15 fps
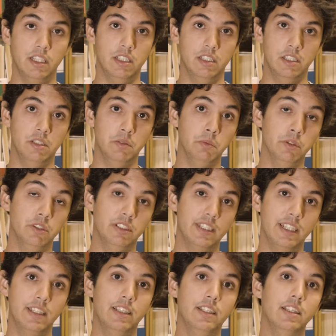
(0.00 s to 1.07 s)
and it would
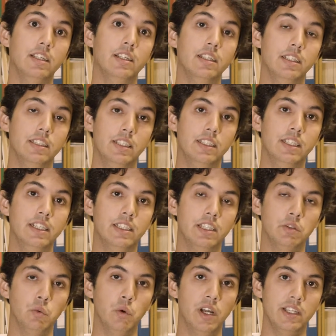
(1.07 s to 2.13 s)
send the data
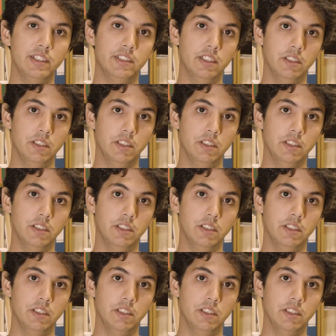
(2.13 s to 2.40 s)
to us,